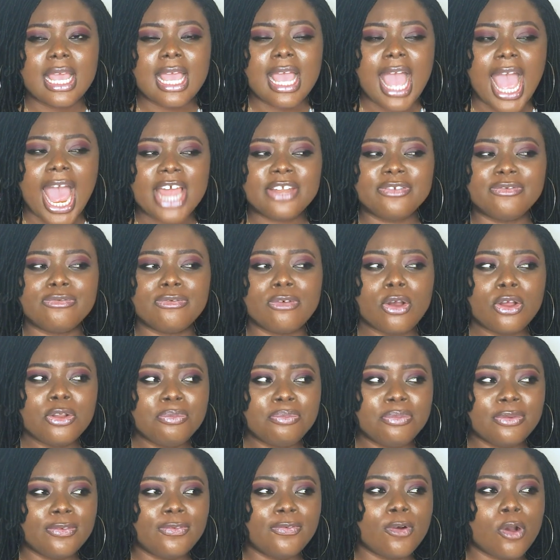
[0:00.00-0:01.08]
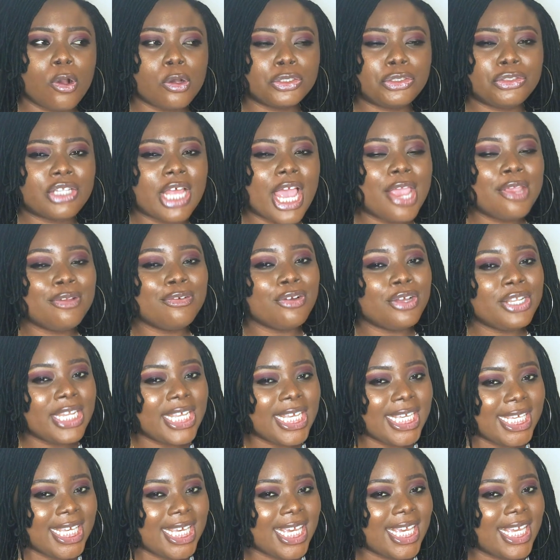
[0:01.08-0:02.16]
I'd run before, should I run
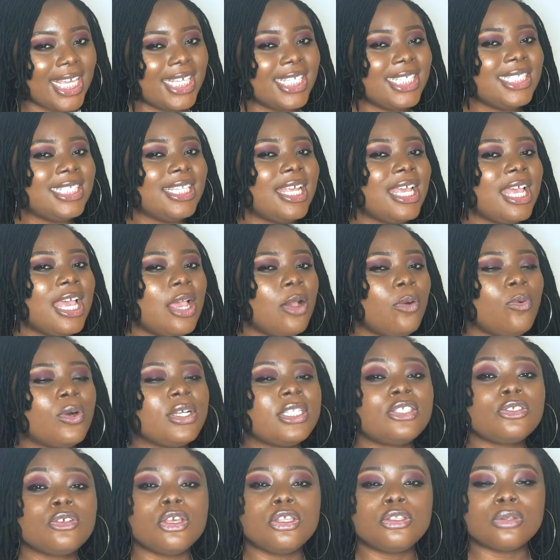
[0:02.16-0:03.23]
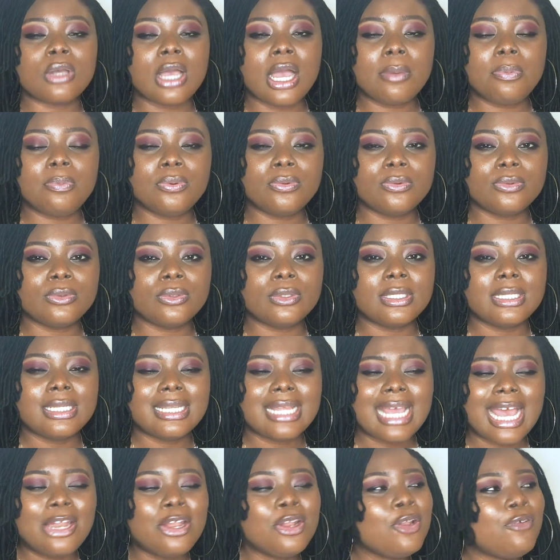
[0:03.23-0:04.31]
again? What is going to happen?
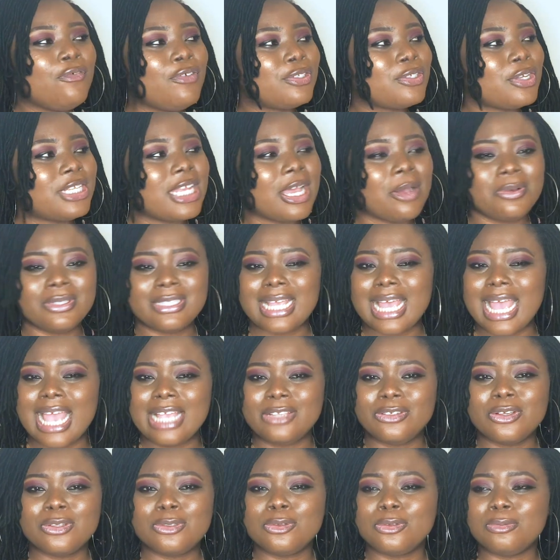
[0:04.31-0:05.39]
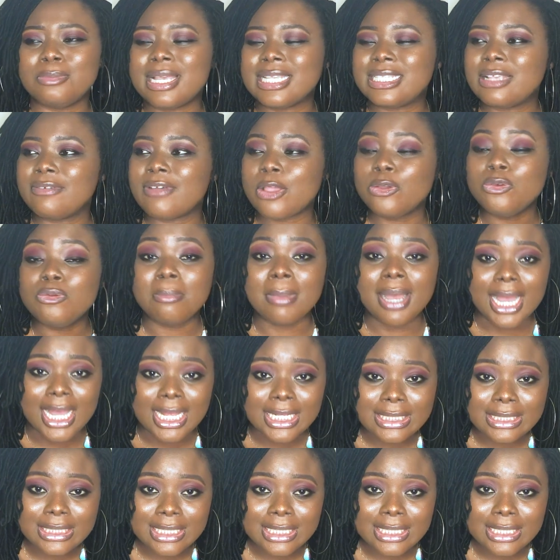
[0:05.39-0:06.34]
And all of a sudden I just told myself, are you mad?